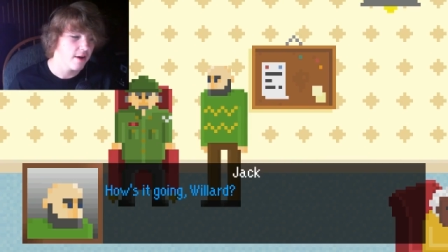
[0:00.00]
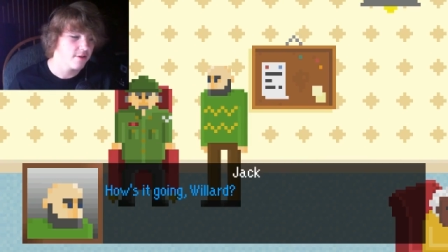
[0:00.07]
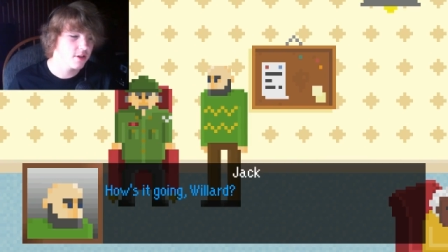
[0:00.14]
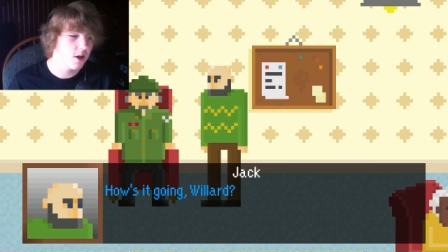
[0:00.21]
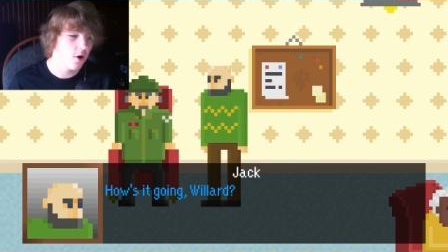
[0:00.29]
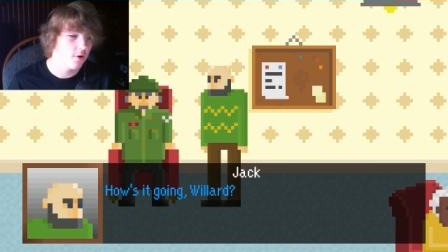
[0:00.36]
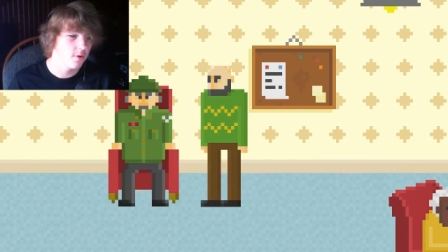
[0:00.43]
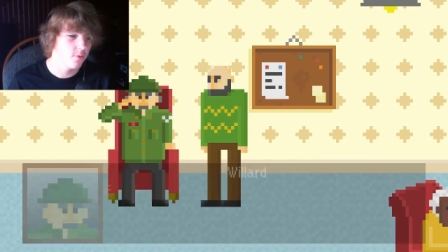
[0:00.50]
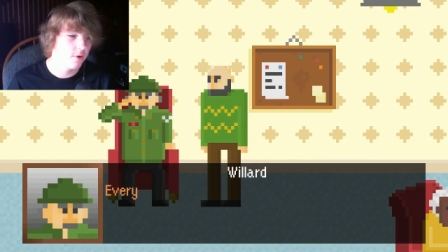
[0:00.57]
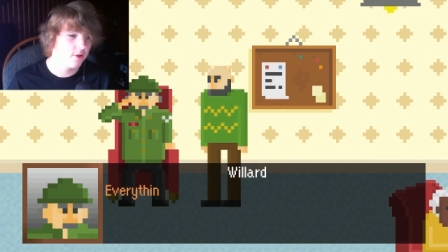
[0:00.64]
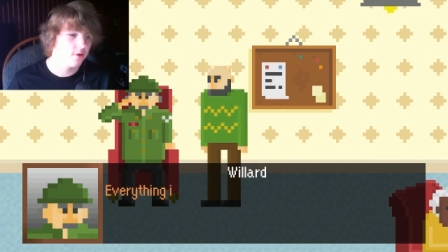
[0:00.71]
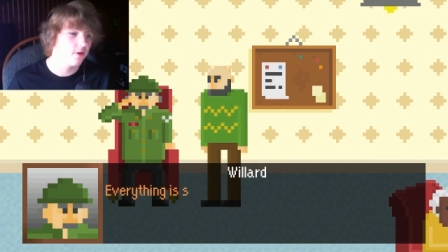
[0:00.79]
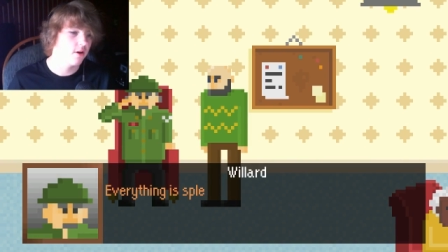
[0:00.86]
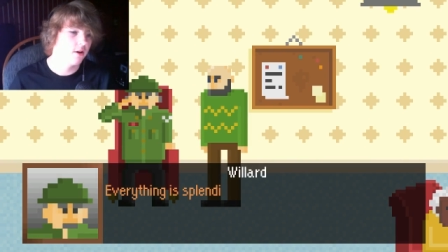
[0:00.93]
How's it going,
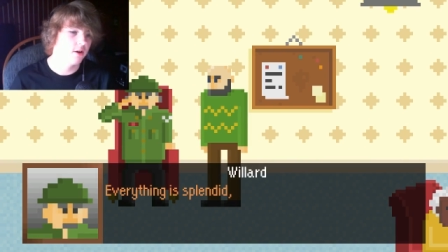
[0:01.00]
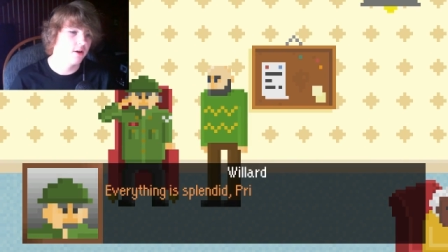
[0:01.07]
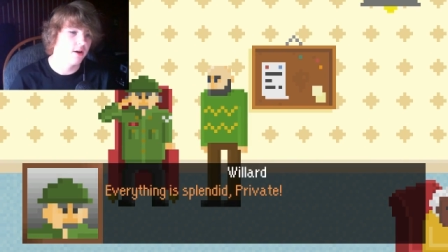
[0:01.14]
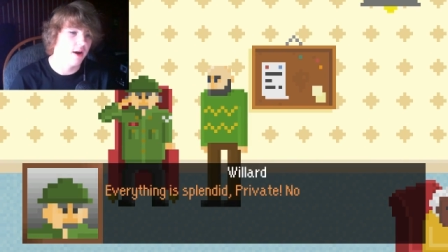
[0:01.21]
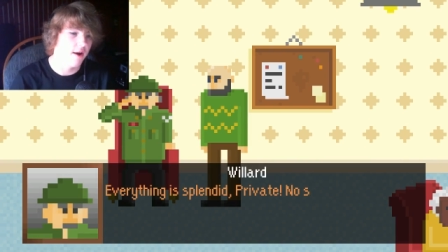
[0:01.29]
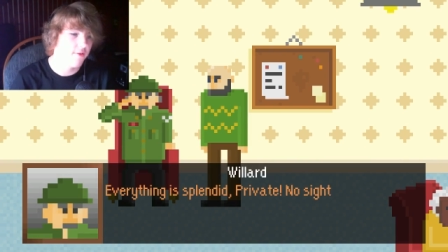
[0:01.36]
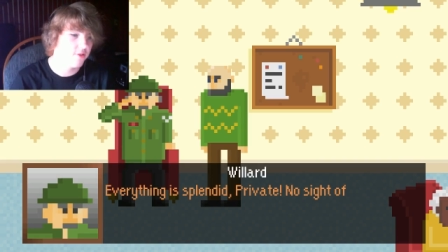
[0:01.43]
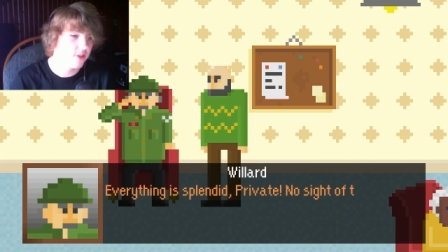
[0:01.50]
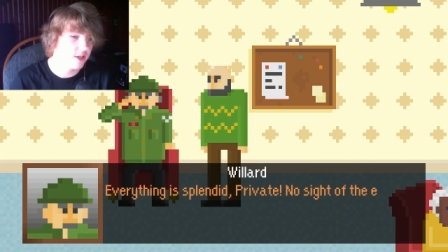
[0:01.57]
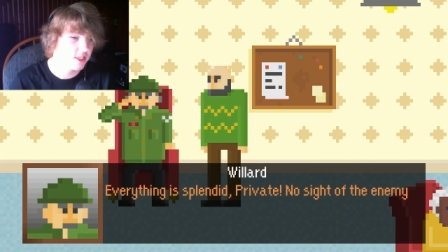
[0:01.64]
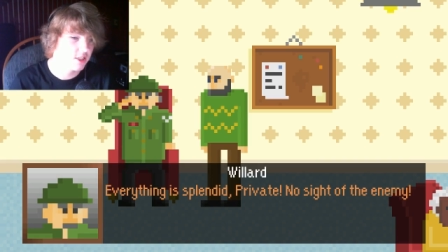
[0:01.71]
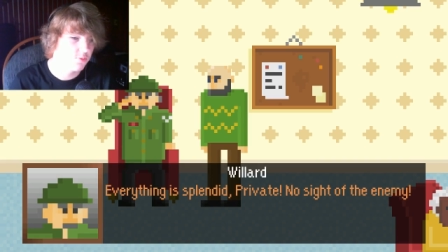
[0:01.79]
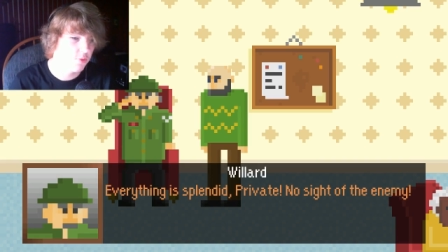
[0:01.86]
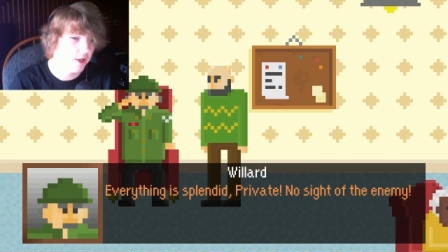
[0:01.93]
Willard? Everything
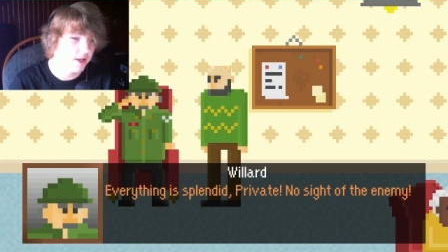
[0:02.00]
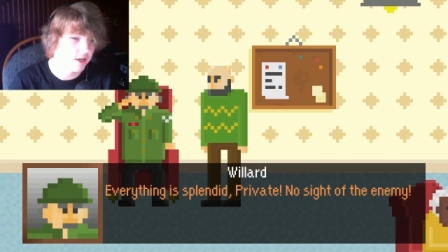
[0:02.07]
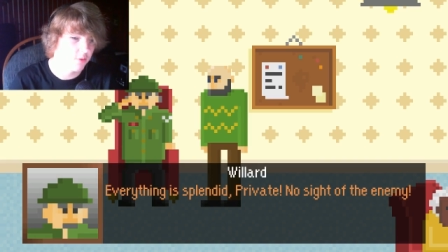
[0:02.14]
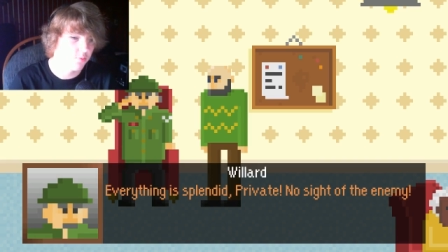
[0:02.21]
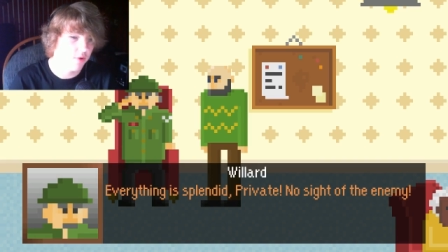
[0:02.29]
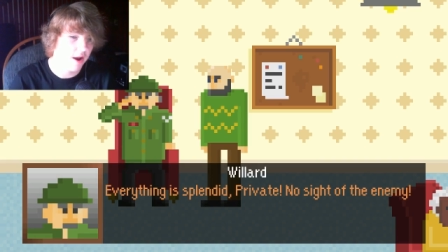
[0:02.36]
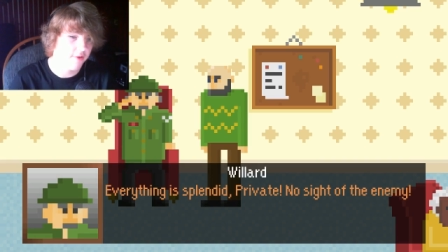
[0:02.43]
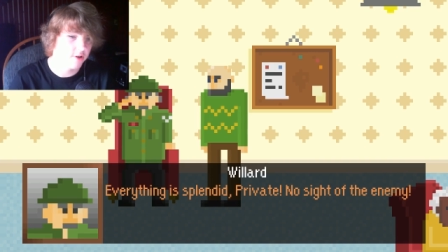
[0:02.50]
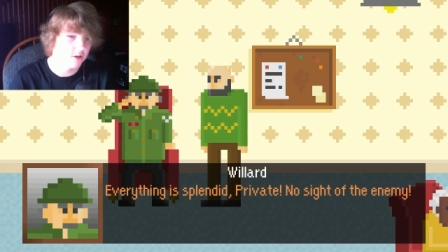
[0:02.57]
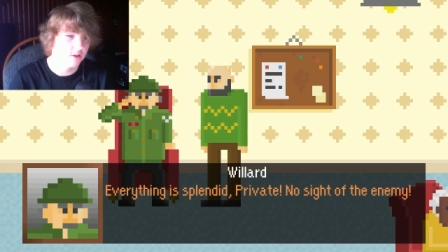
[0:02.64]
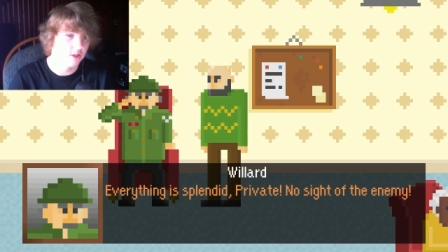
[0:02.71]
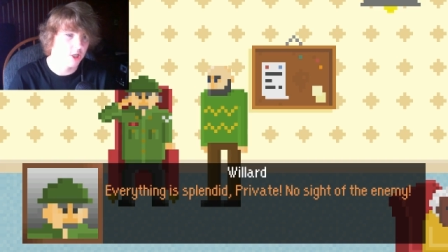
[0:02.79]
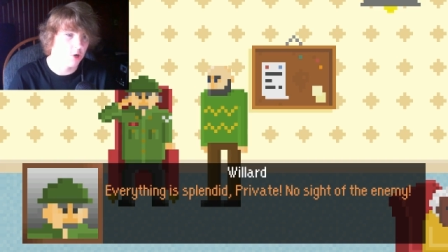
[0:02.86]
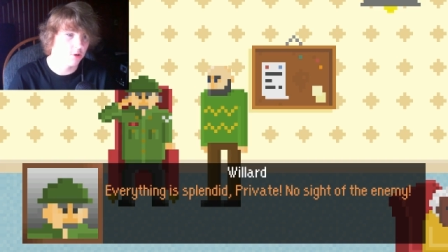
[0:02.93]
is splendid, Brabbit.
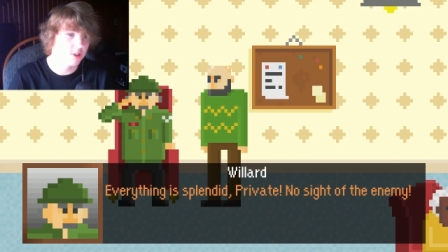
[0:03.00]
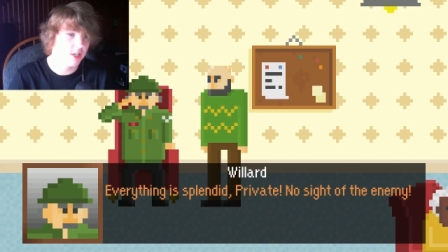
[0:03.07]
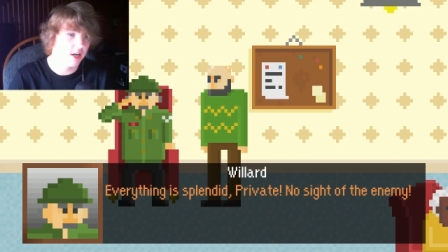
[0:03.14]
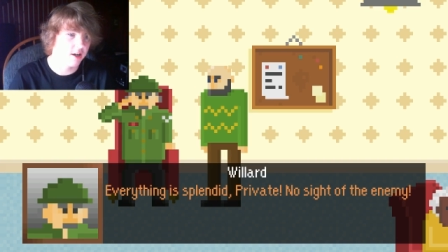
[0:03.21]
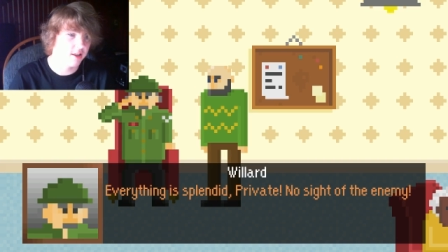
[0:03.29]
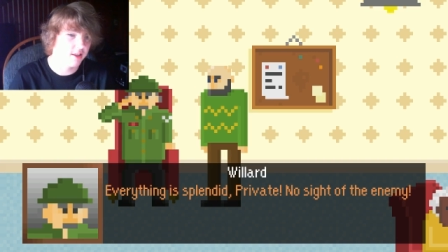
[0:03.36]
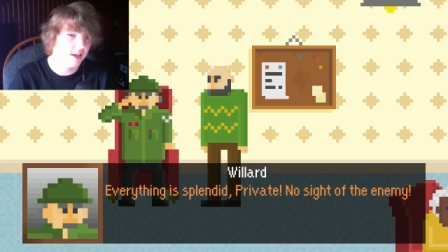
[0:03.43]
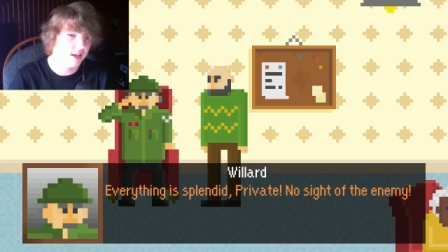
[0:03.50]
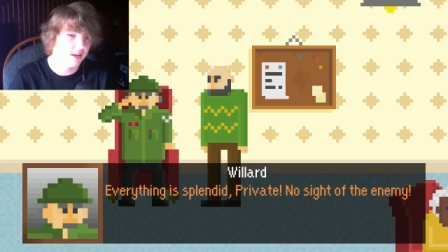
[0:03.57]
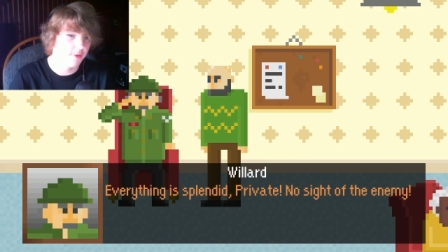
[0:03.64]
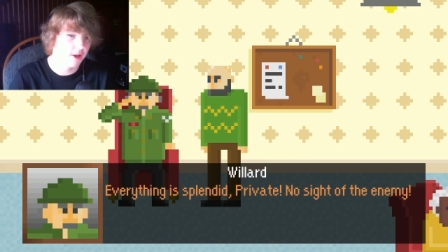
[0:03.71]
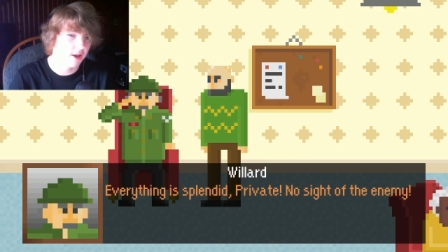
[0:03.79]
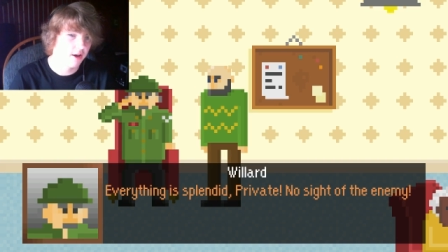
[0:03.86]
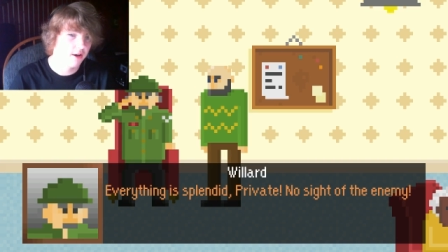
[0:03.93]
No sight of the
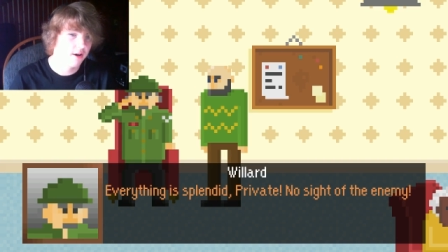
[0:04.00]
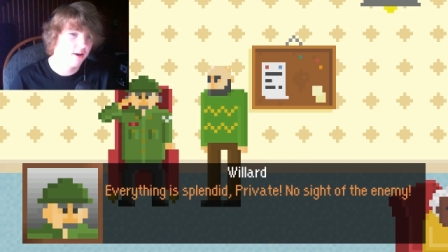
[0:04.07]
enemy.